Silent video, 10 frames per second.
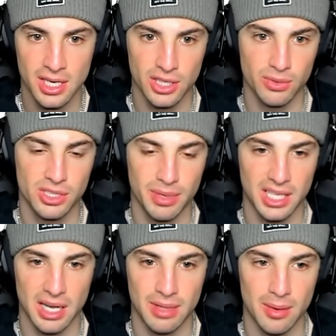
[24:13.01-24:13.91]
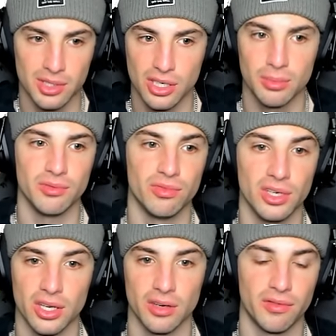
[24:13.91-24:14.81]
Doing some big time damage could be
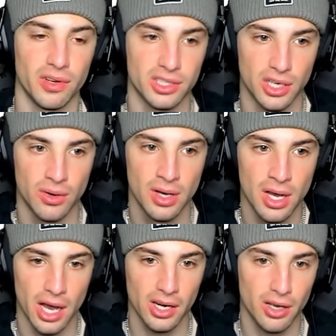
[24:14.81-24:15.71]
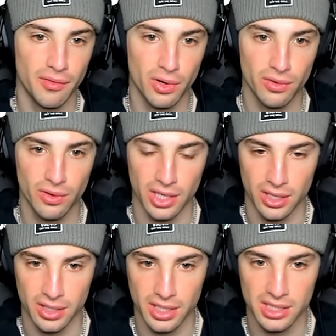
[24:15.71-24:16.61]
really good for us. So I'm going to go Volcarona here.
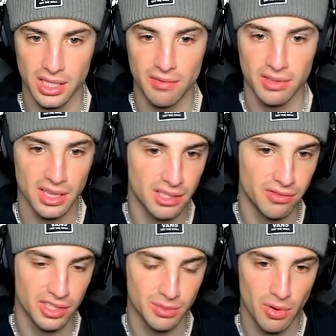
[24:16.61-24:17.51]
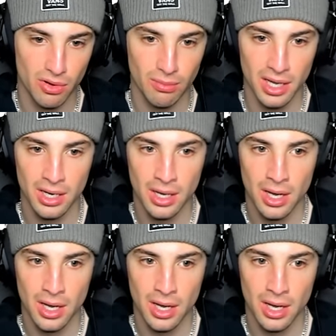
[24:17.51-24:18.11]
Nice, lovely lead for this Pokemon.